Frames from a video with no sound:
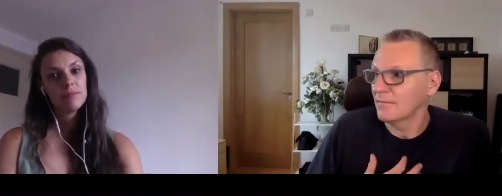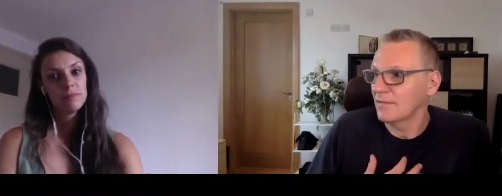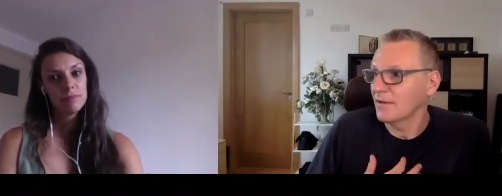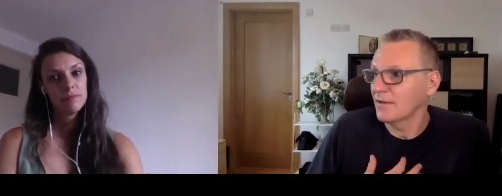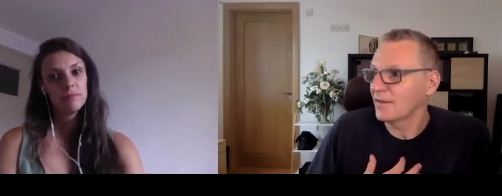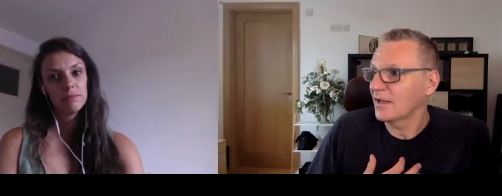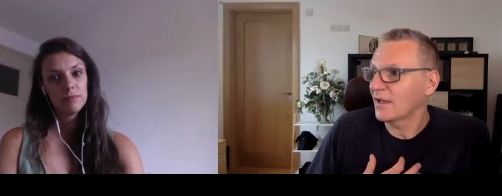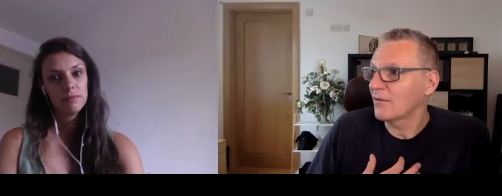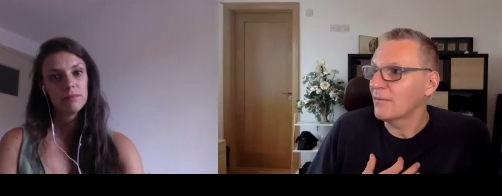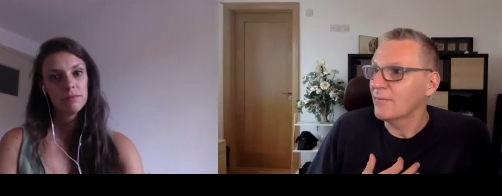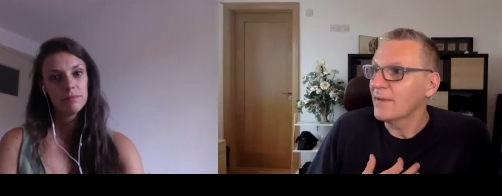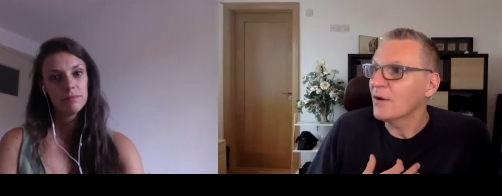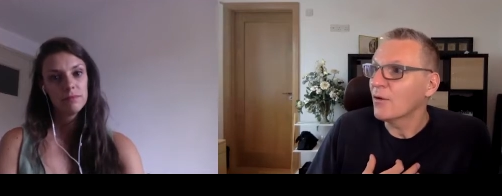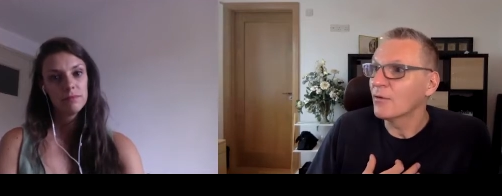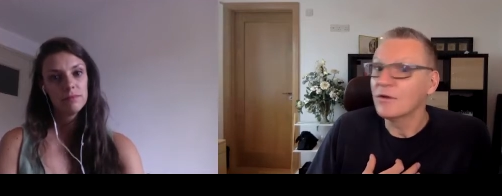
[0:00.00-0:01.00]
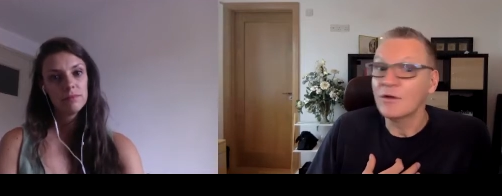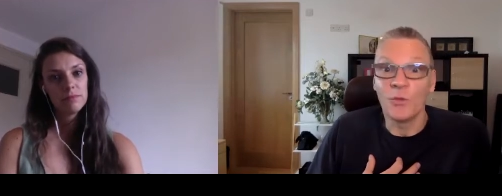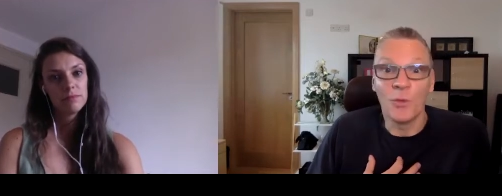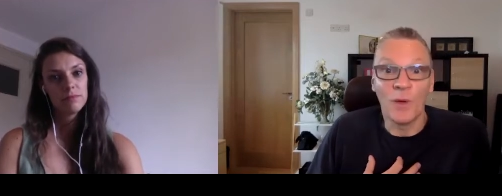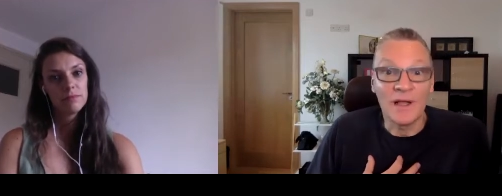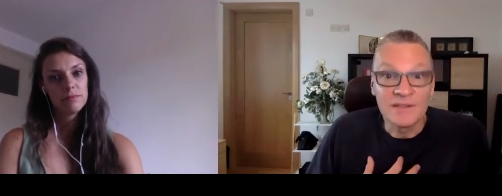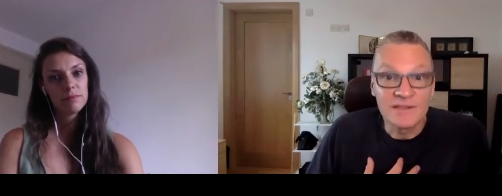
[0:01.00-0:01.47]
Speaker 1: I think I met only
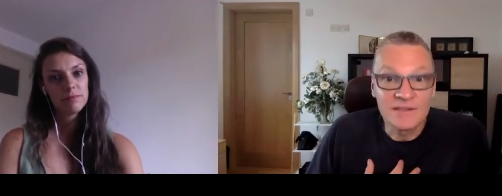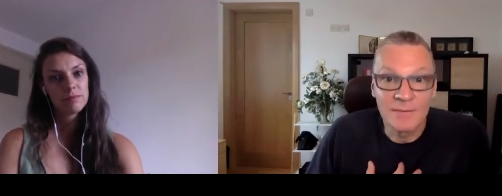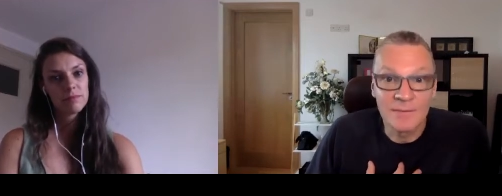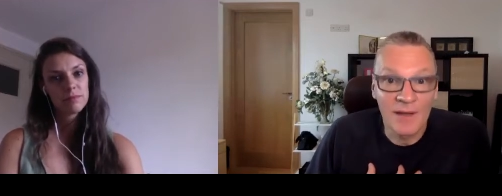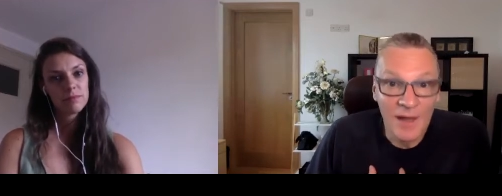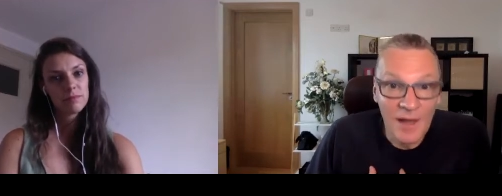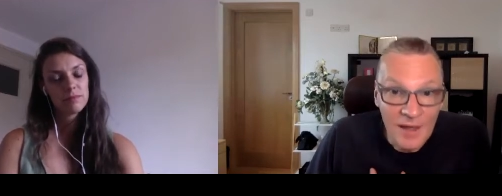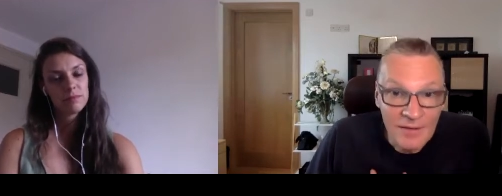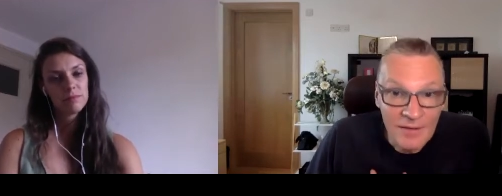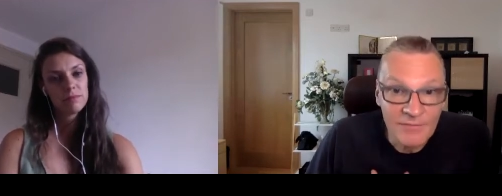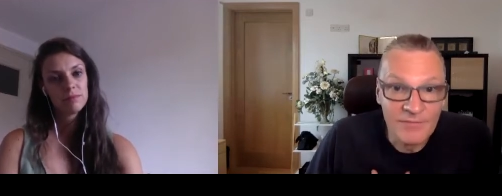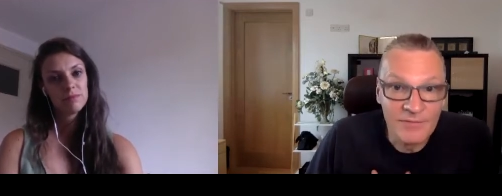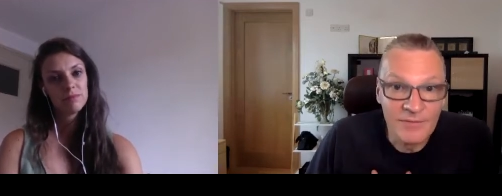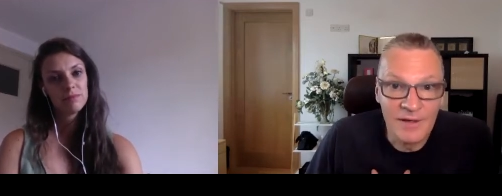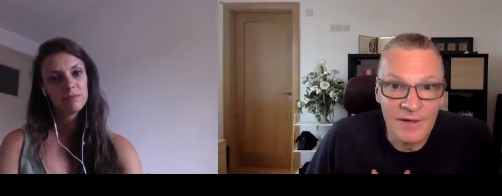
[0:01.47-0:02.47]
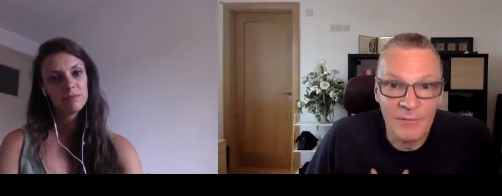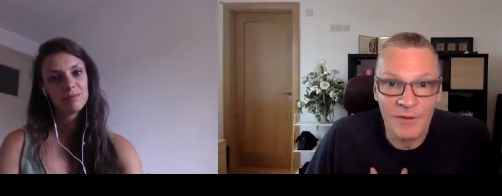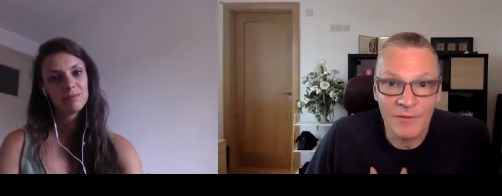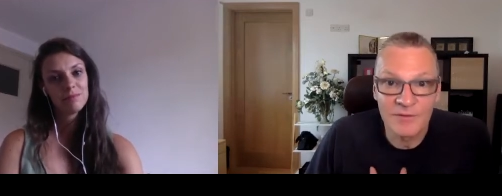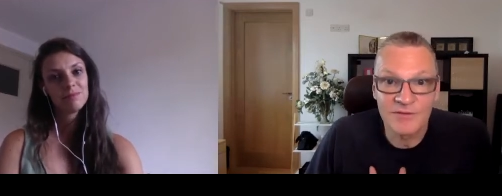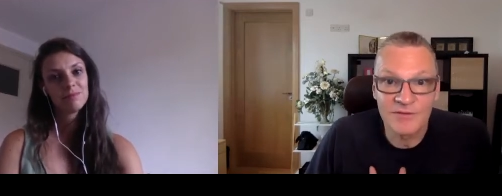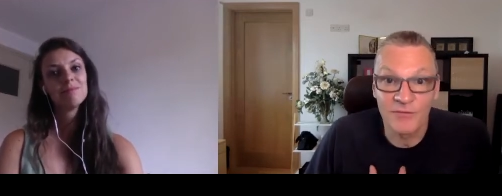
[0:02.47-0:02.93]
once in my life, like when
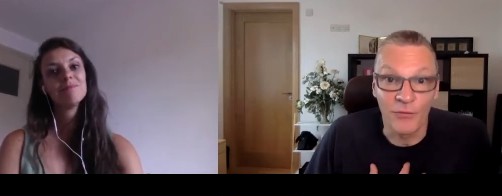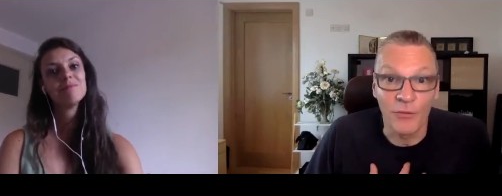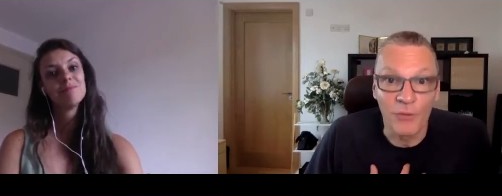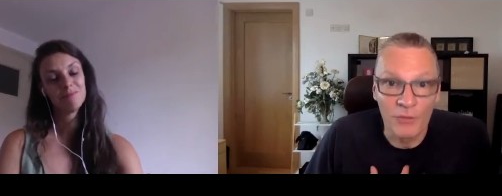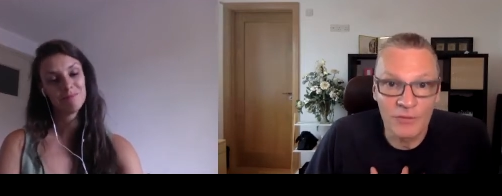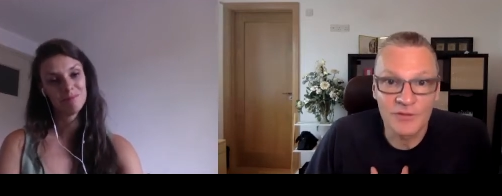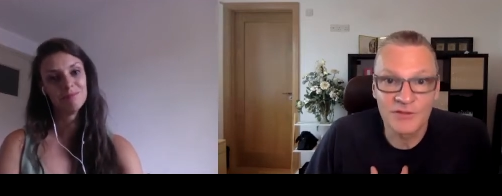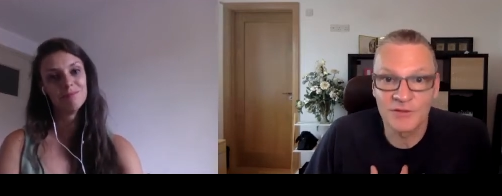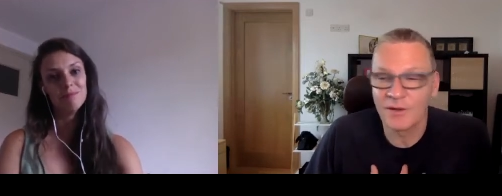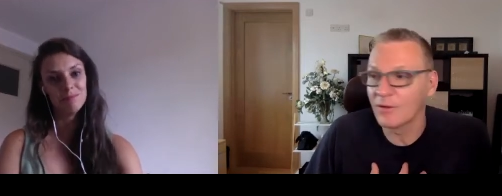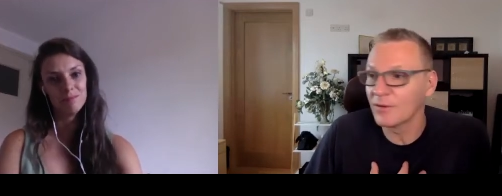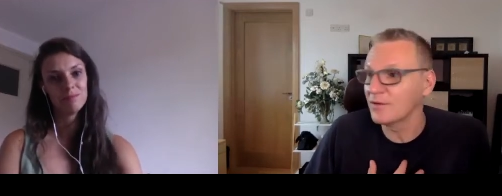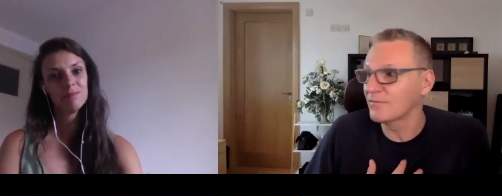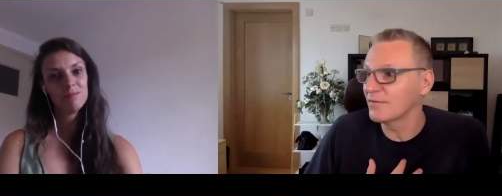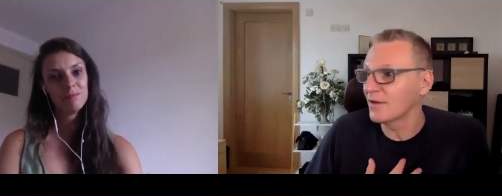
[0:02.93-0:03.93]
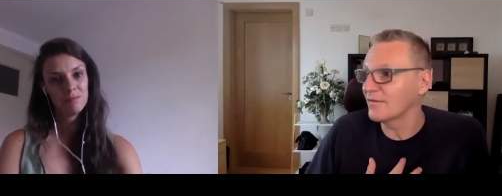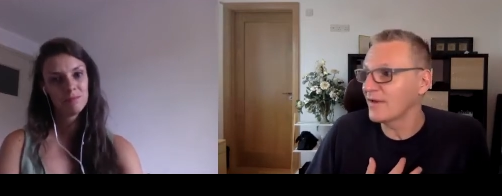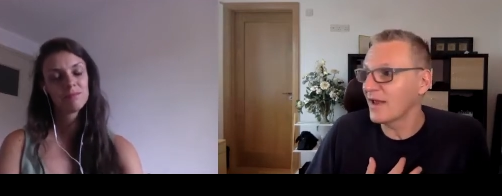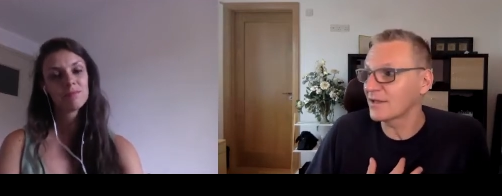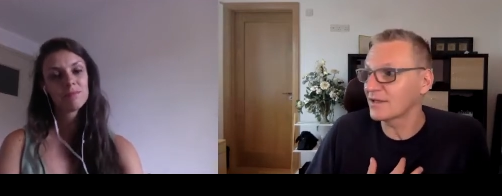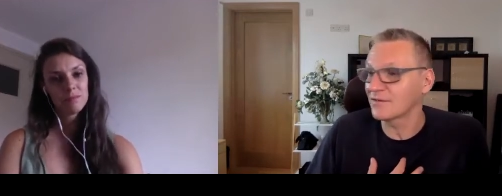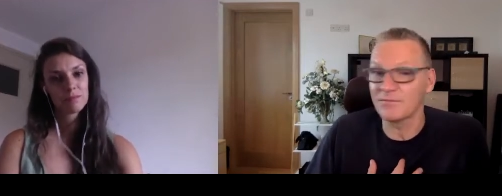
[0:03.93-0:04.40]
I was four mm. or so, mm. I don't even have an
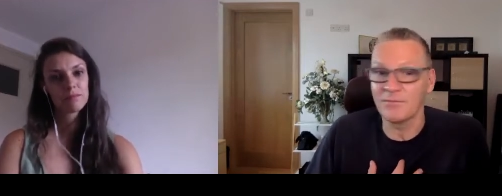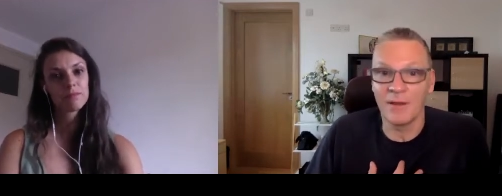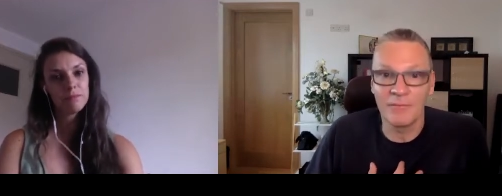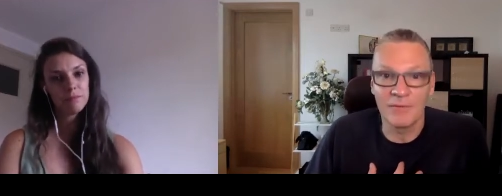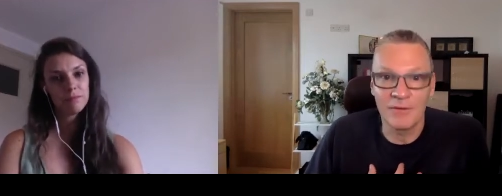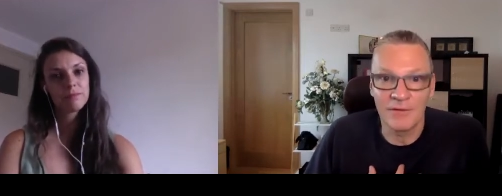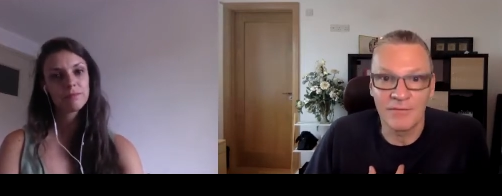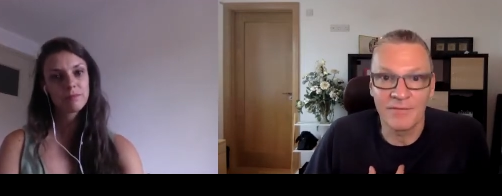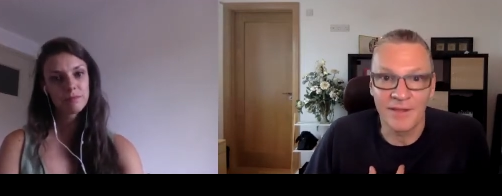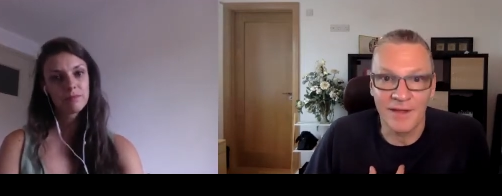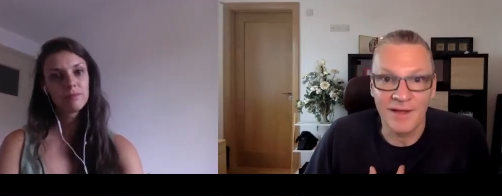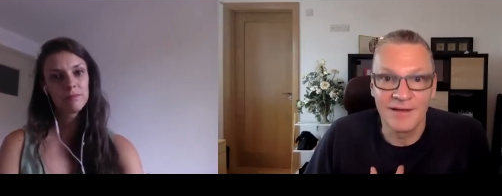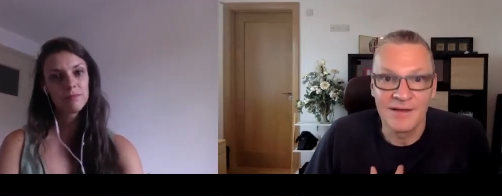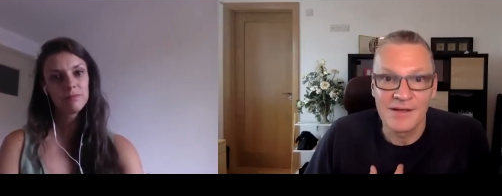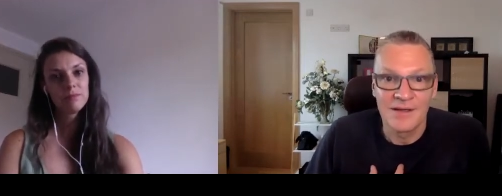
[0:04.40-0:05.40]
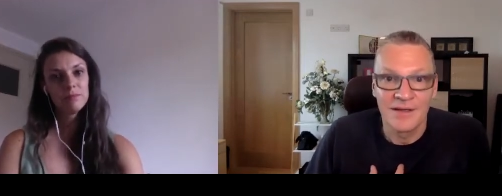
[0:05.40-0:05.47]
active memory of that.